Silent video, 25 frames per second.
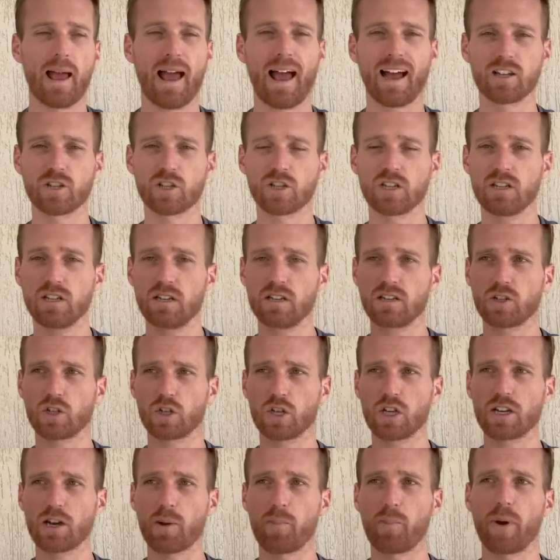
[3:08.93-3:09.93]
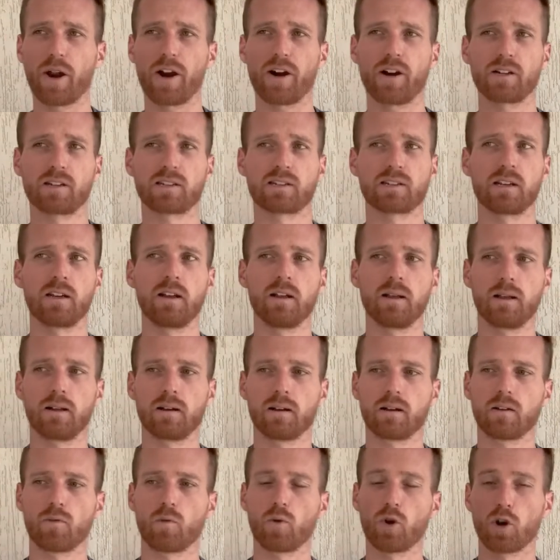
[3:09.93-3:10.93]
And she compares
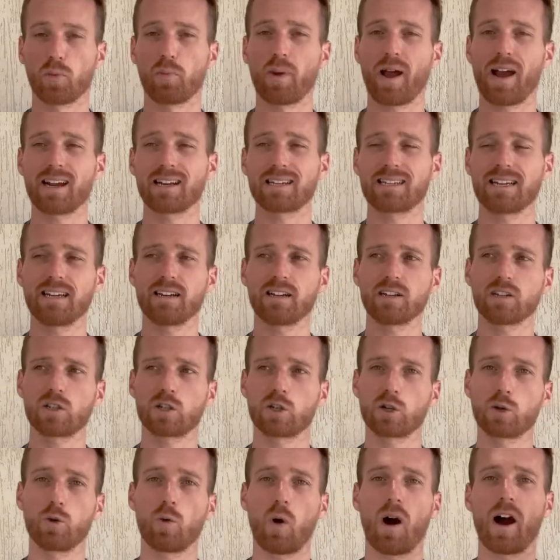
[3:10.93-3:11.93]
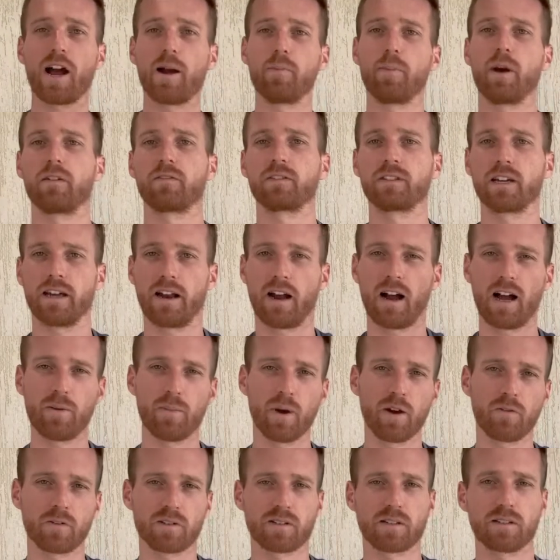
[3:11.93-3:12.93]
World Bank data to IMF data.
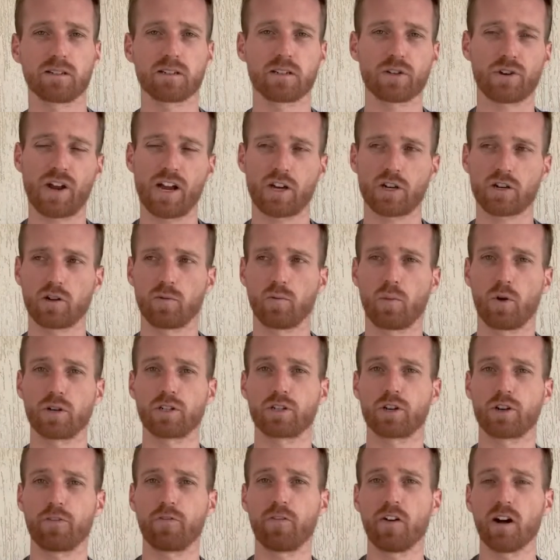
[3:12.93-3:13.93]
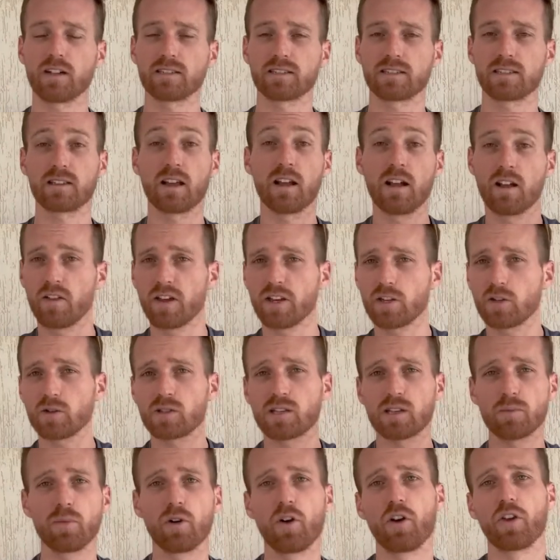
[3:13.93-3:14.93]
IMF is the International Monetary Fund, and they do
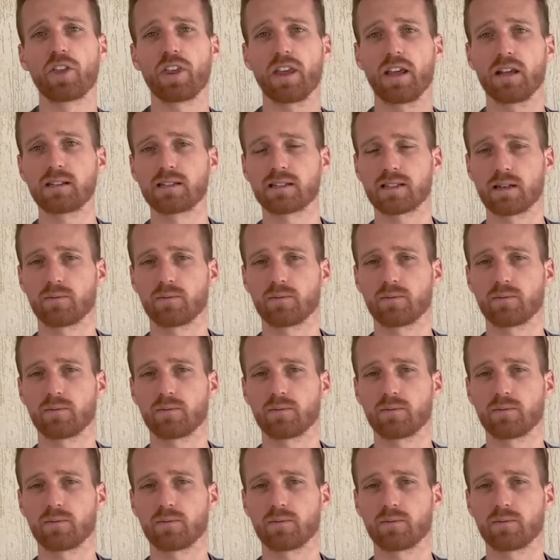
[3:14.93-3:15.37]
similar things.